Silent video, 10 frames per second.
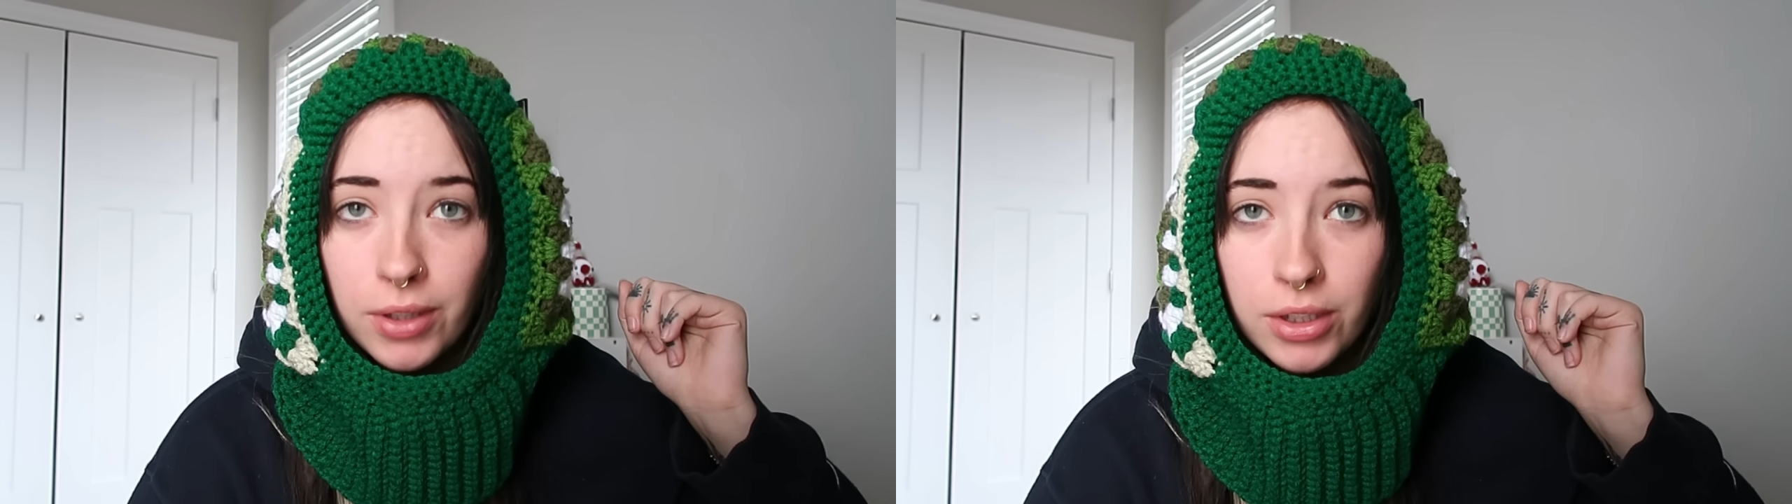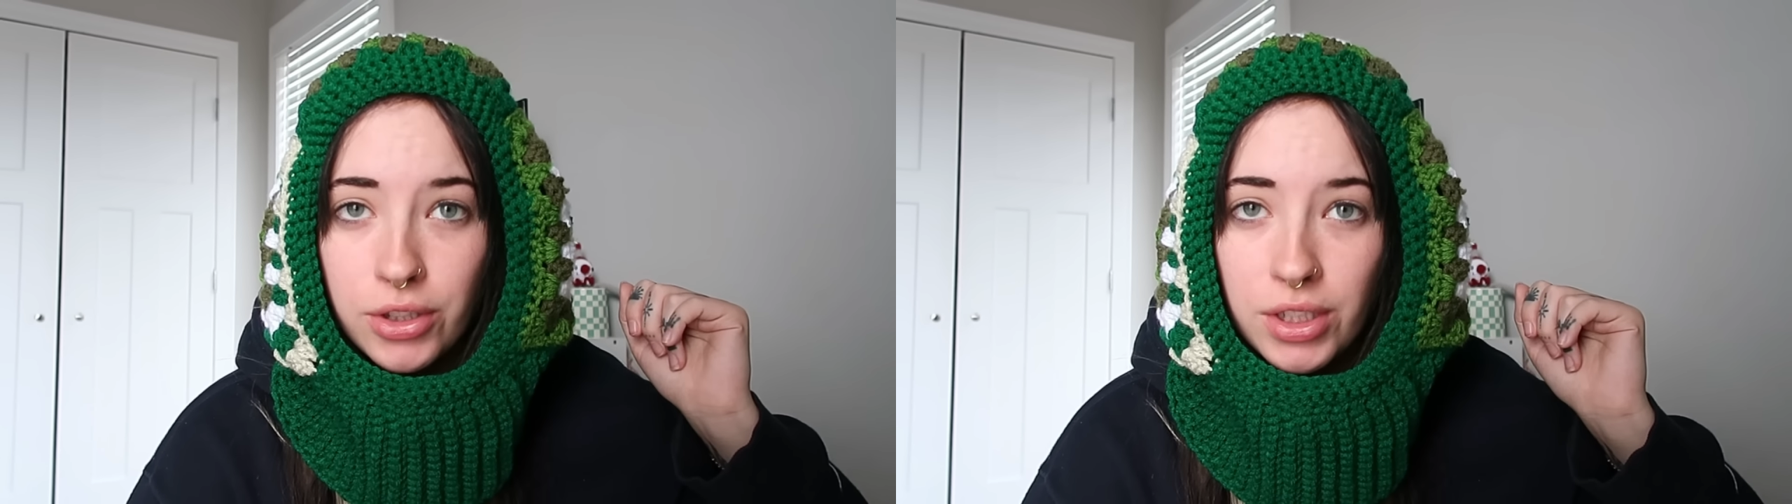
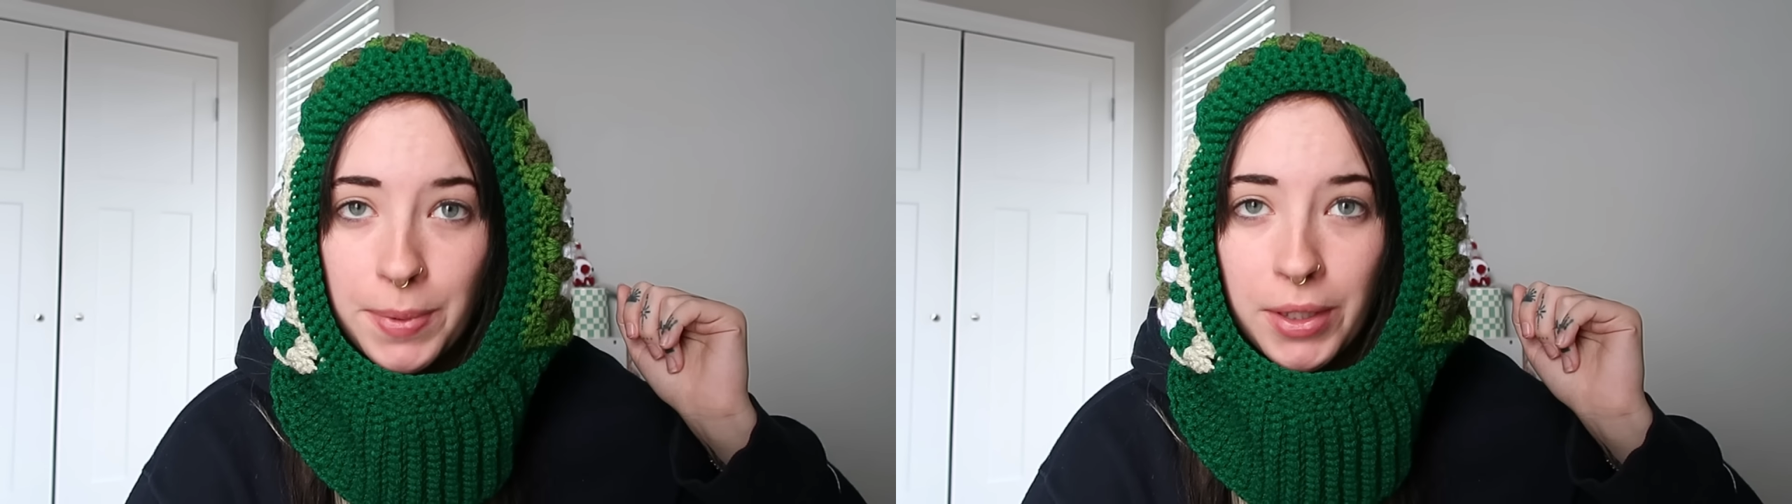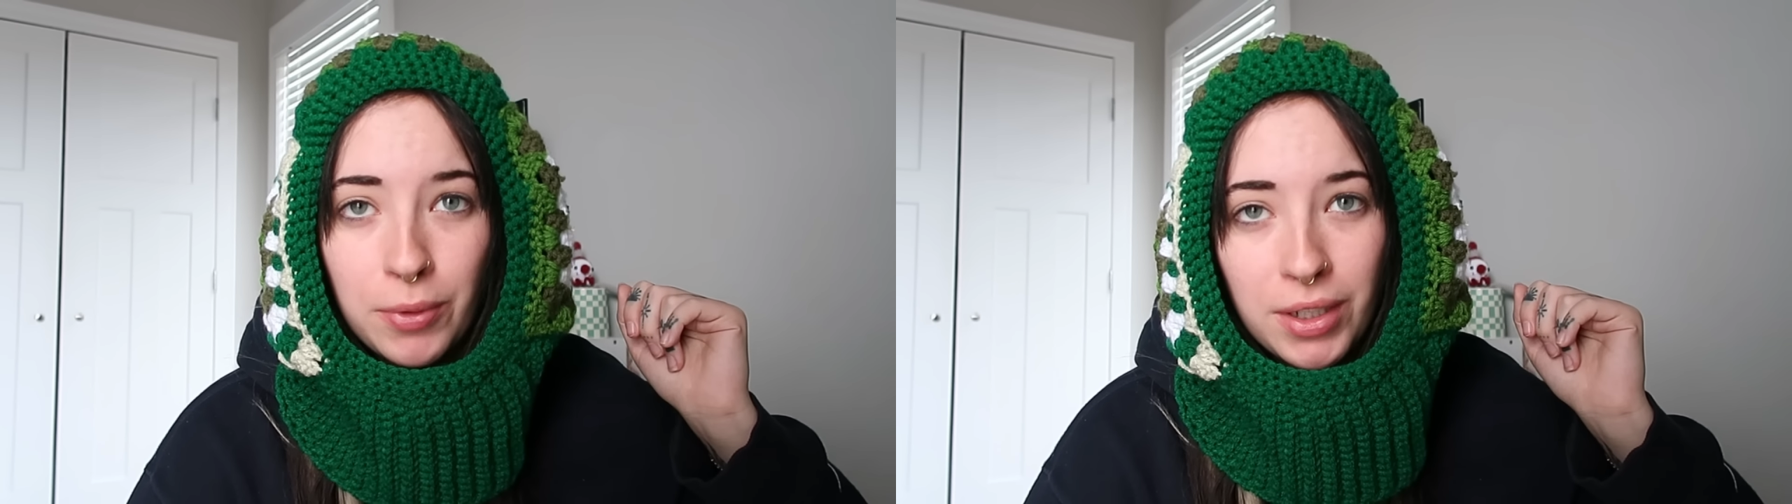lunch and
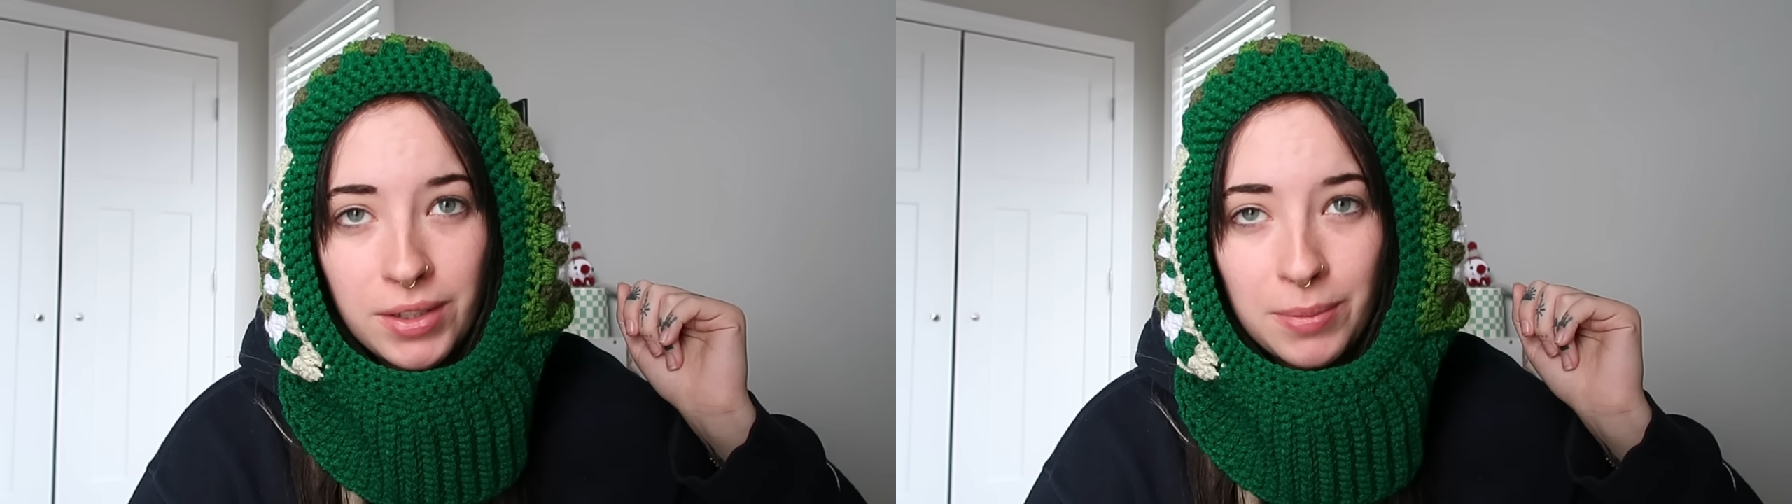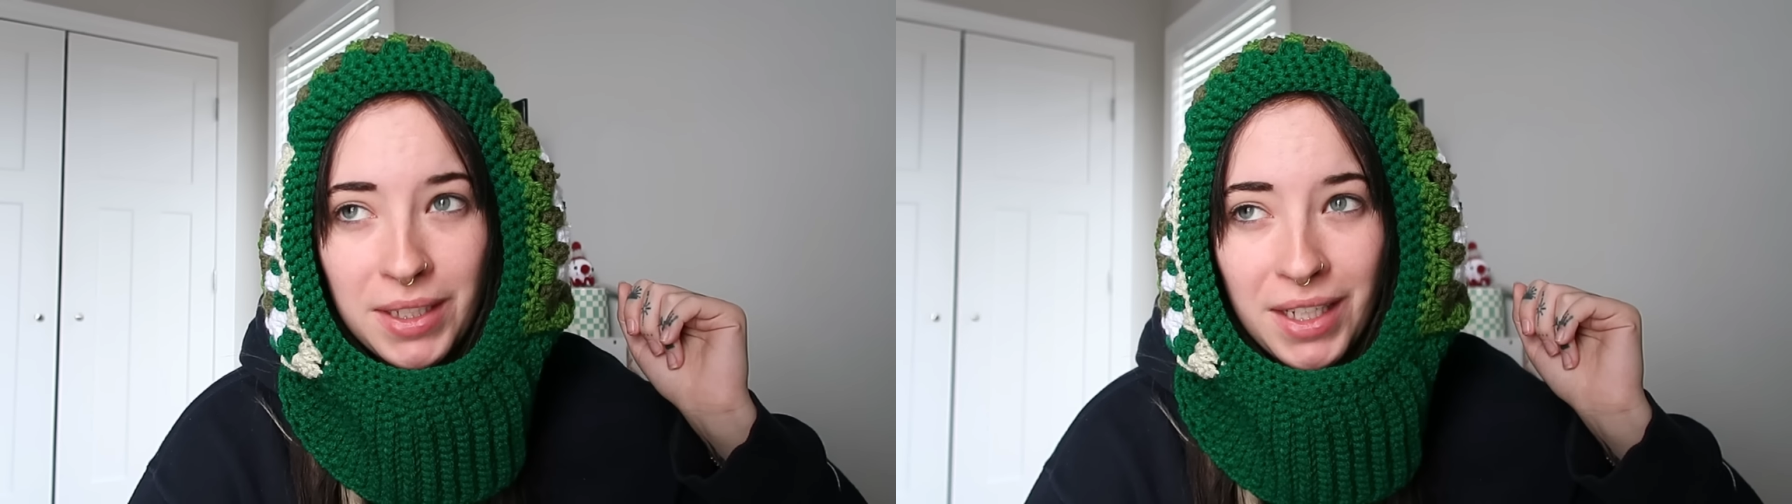spend the
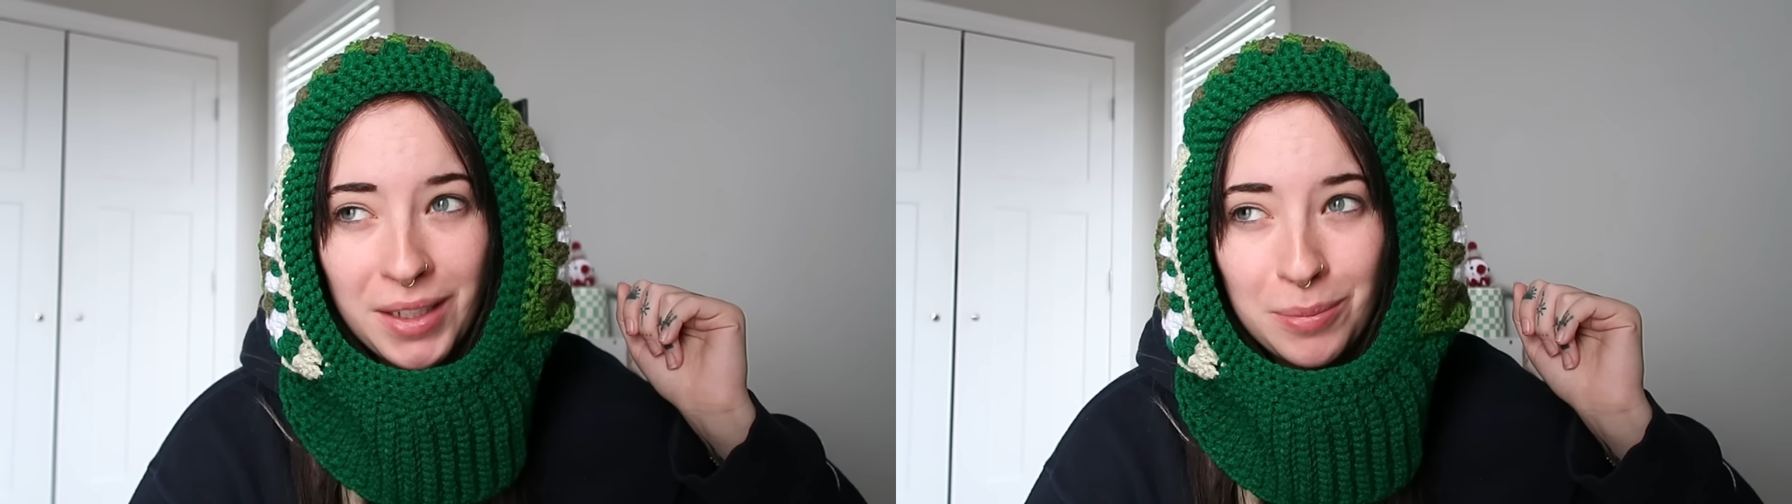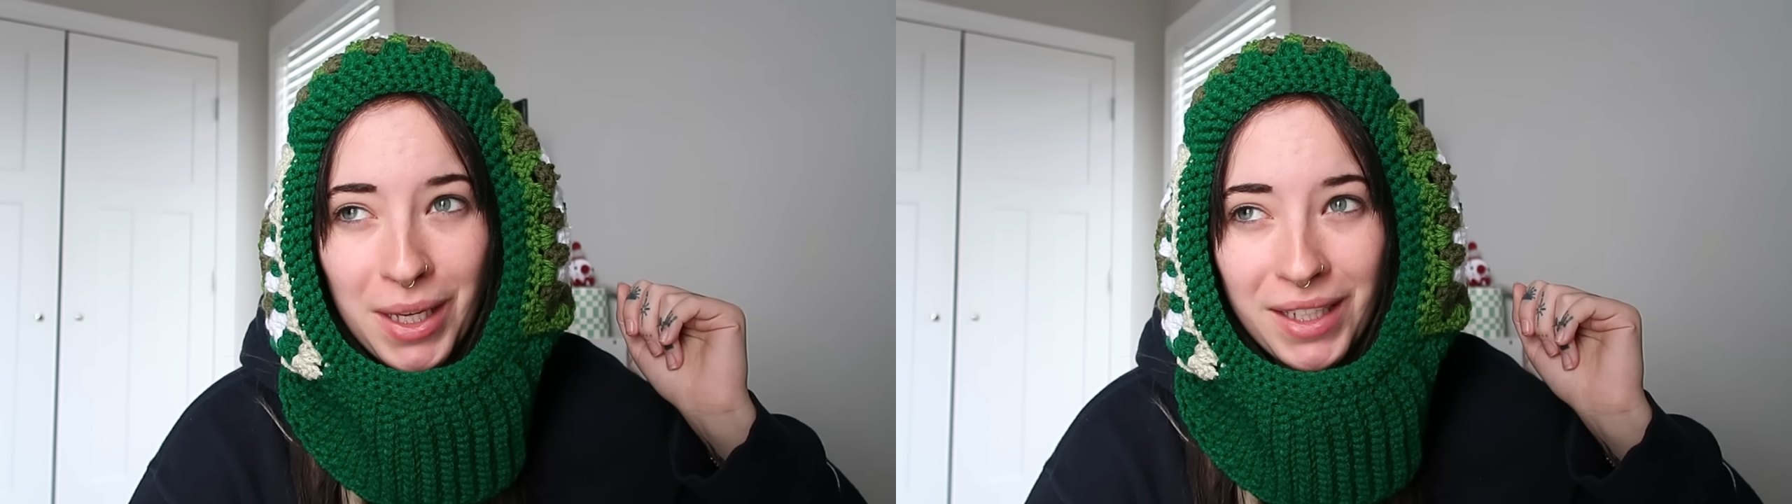rest of my day
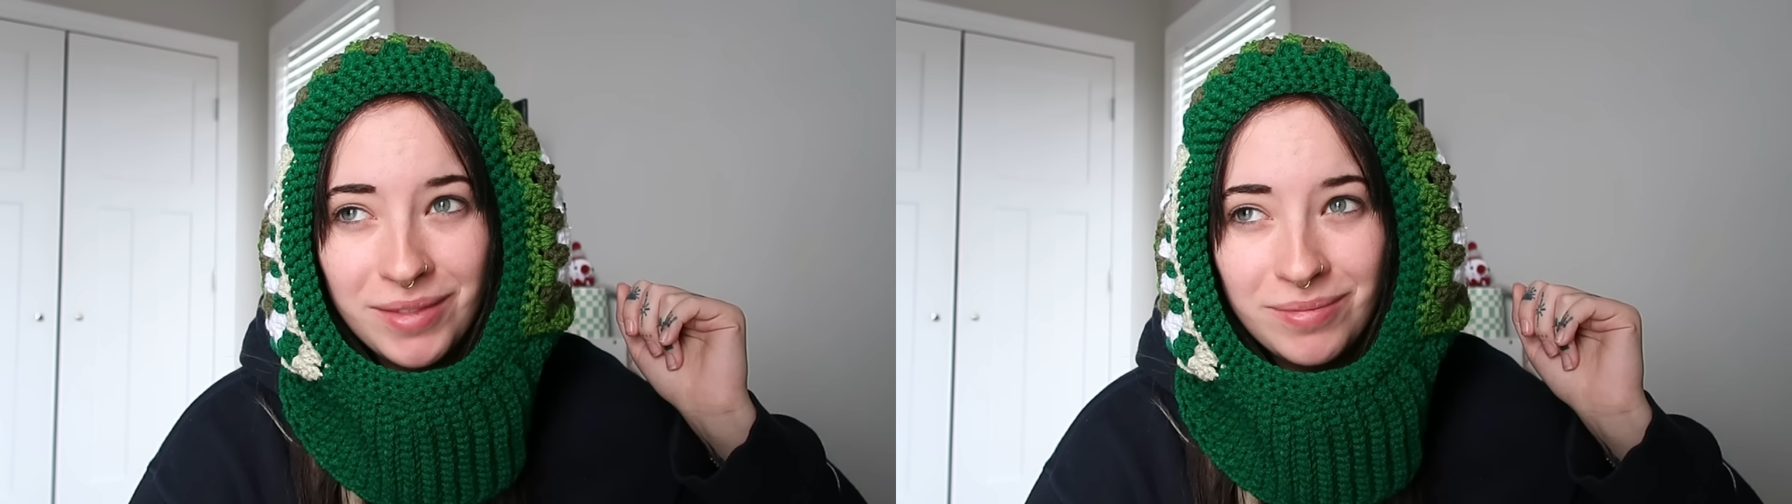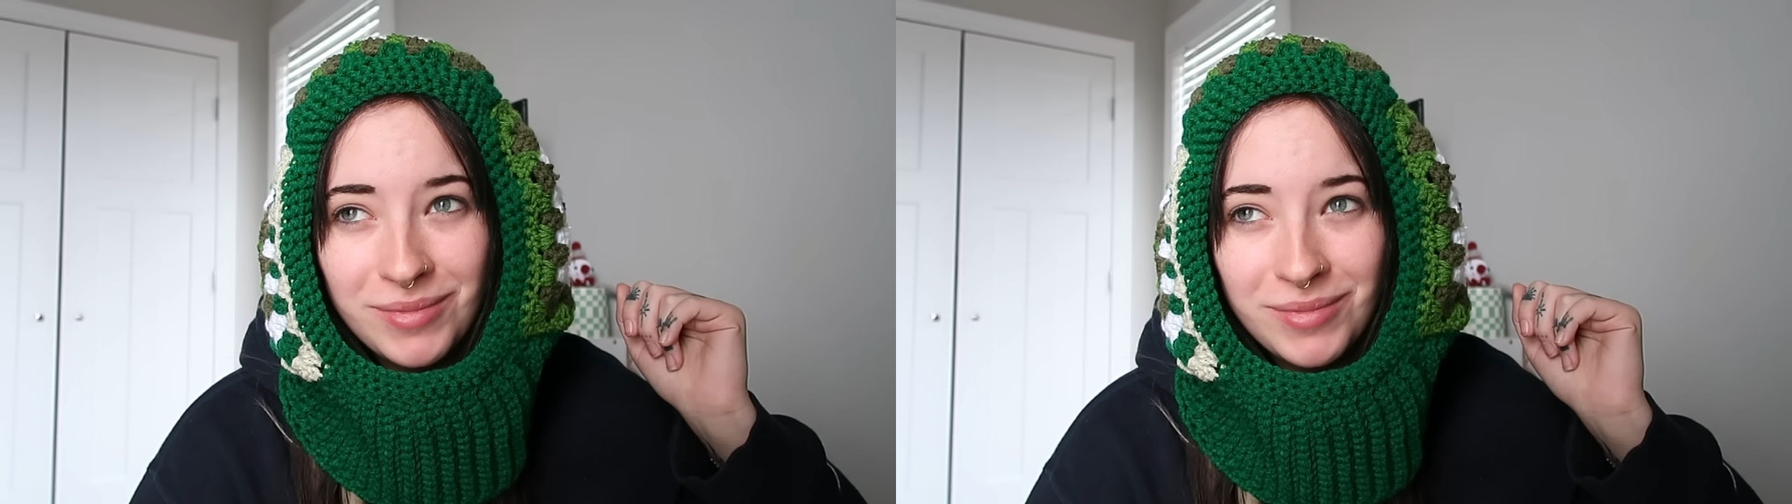in bed.